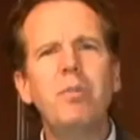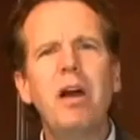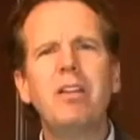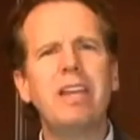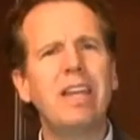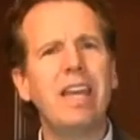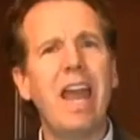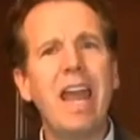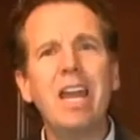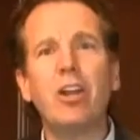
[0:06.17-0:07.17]
to you about
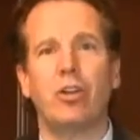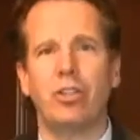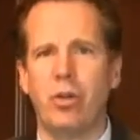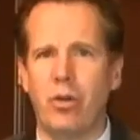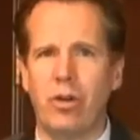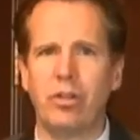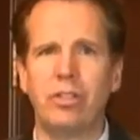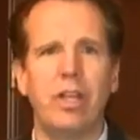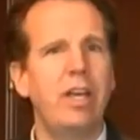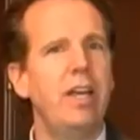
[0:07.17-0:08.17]
canker
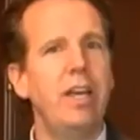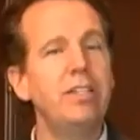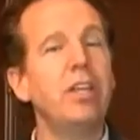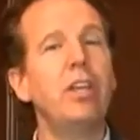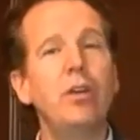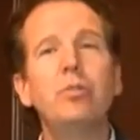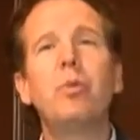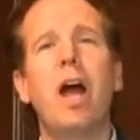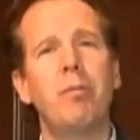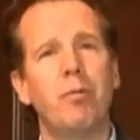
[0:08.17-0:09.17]
sores. It's a
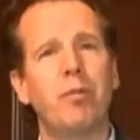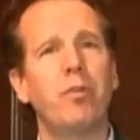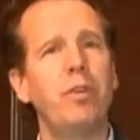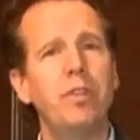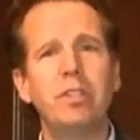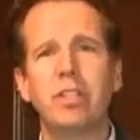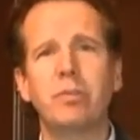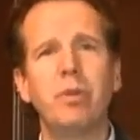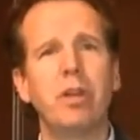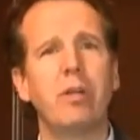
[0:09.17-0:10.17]
huge problem for
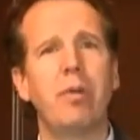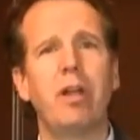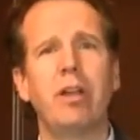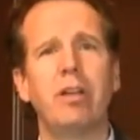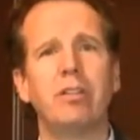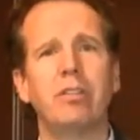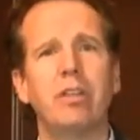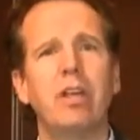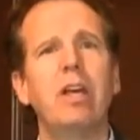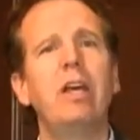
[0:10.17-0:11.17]
56 million
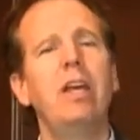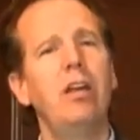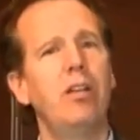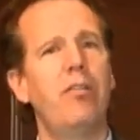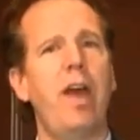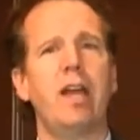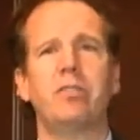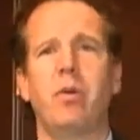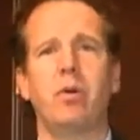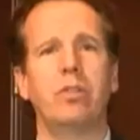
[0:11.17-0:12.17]
Americans. Here are the
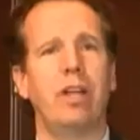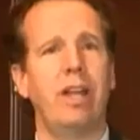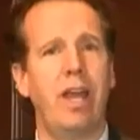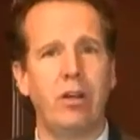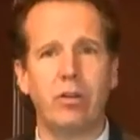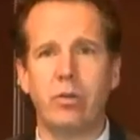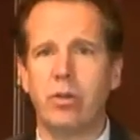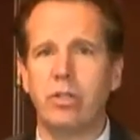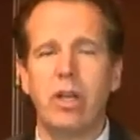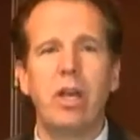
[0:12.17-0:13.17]
facts, folks, on canker
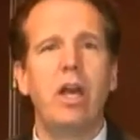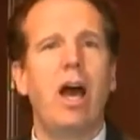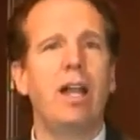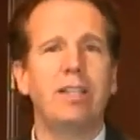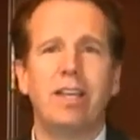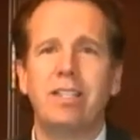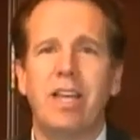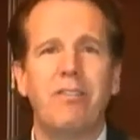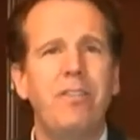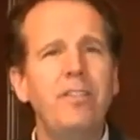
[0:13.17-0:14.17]
sores. Like I
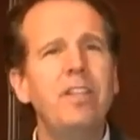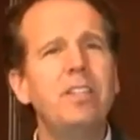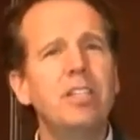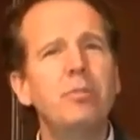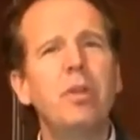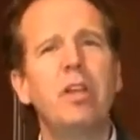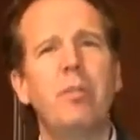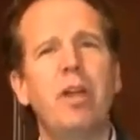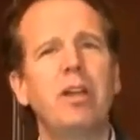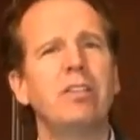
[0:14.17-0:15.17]
said, 56 million
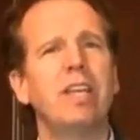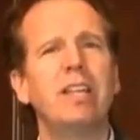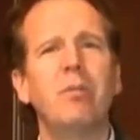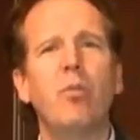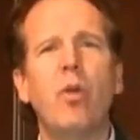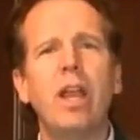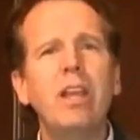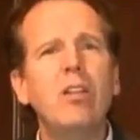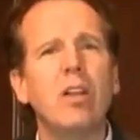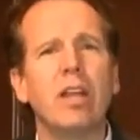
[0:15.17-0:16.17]
Americans get them
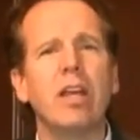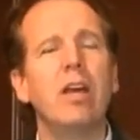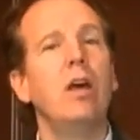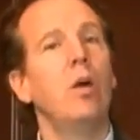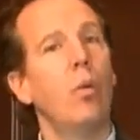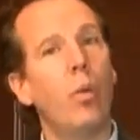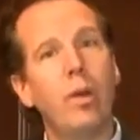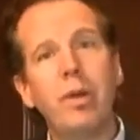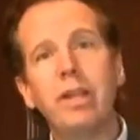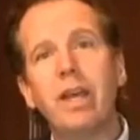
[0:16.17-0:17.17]
regularly.
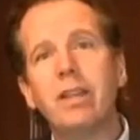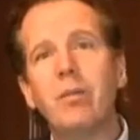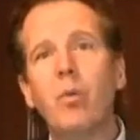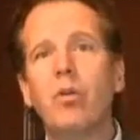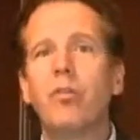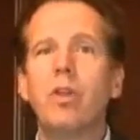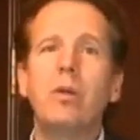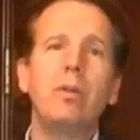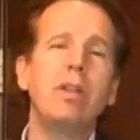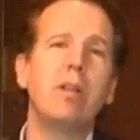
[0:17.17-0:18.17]
Women get them more
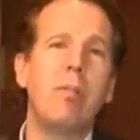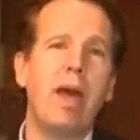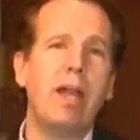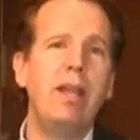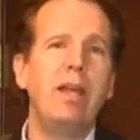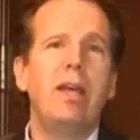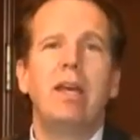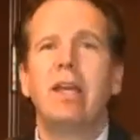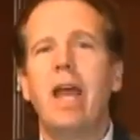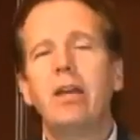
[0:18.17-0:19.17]
frequently than men.
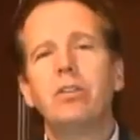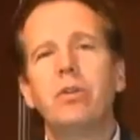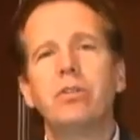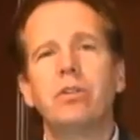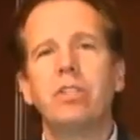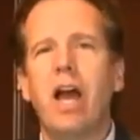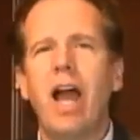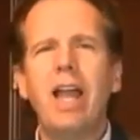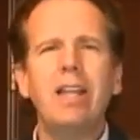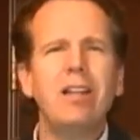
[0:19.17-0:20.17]
Canker sores are
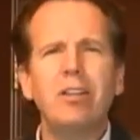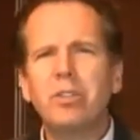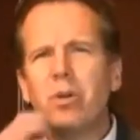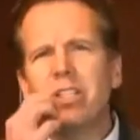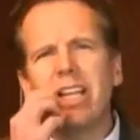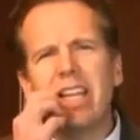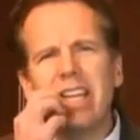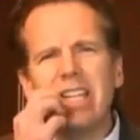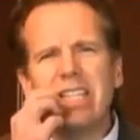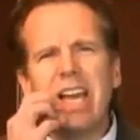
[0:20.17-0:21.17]
tiny little sores on
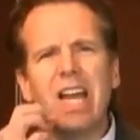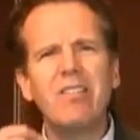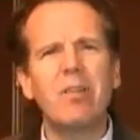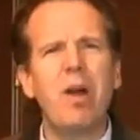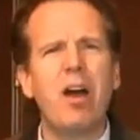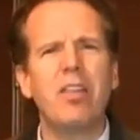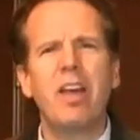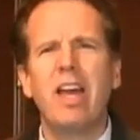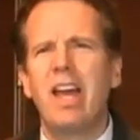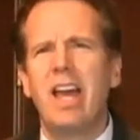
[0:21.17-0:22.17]
the inside of your mouth,
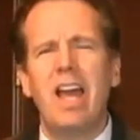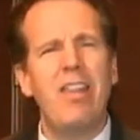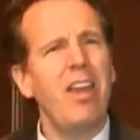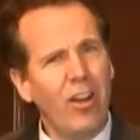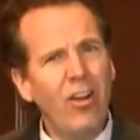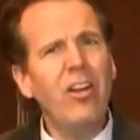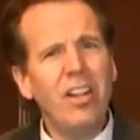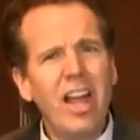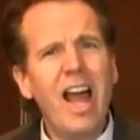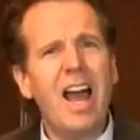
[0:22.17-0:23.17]
and they
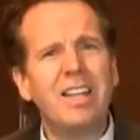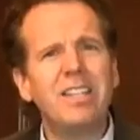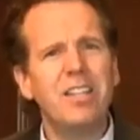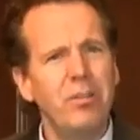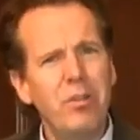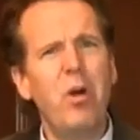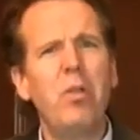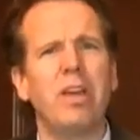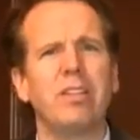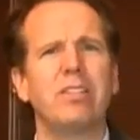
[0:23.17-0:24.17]
hurt a lot. You
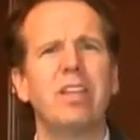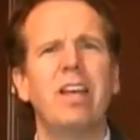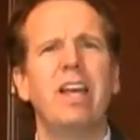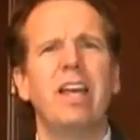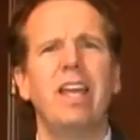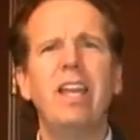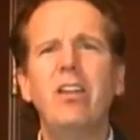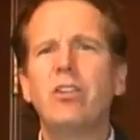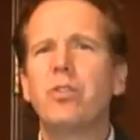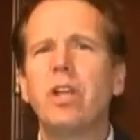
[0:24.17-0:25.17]
know this.
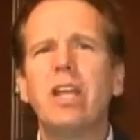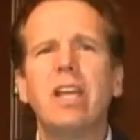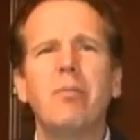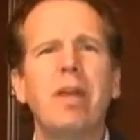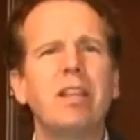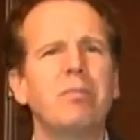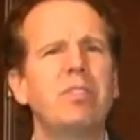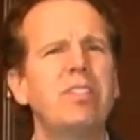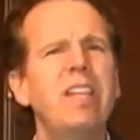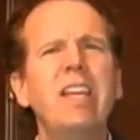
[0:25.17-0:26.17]
Eating or drinking can make
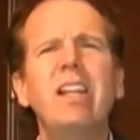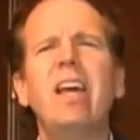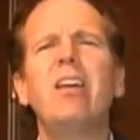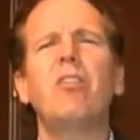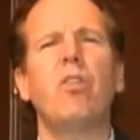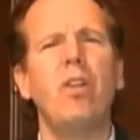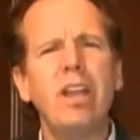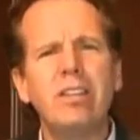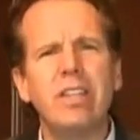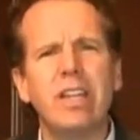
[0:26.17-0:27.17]
them sting like
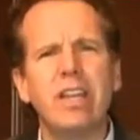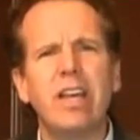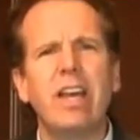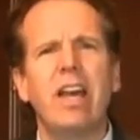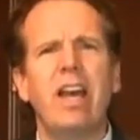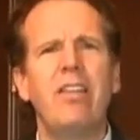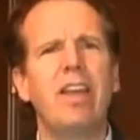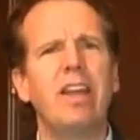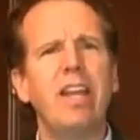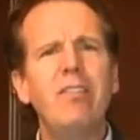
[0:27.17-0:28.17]
crazy, and
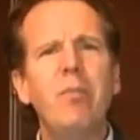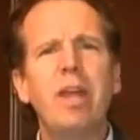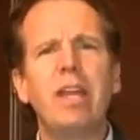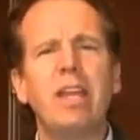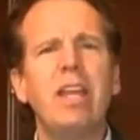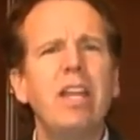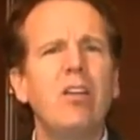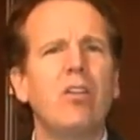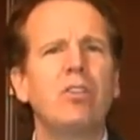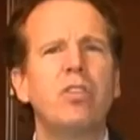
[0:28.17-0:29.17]
they can even make
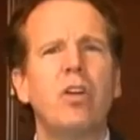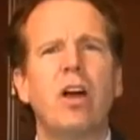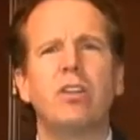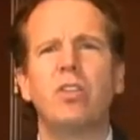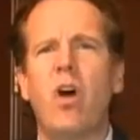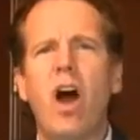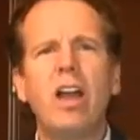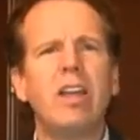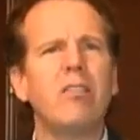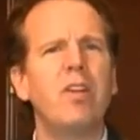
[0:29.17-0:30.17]
eating or
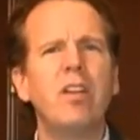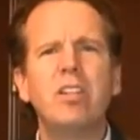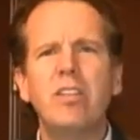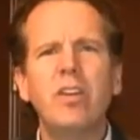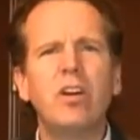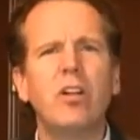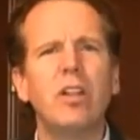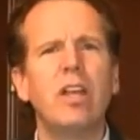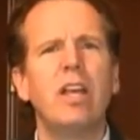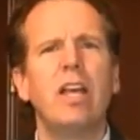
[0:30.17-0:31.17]
talking very
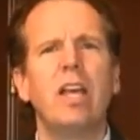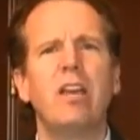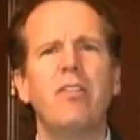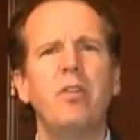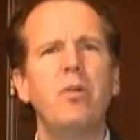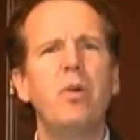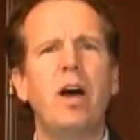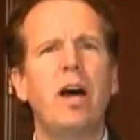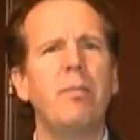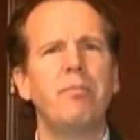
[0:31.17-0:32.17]
difficult if you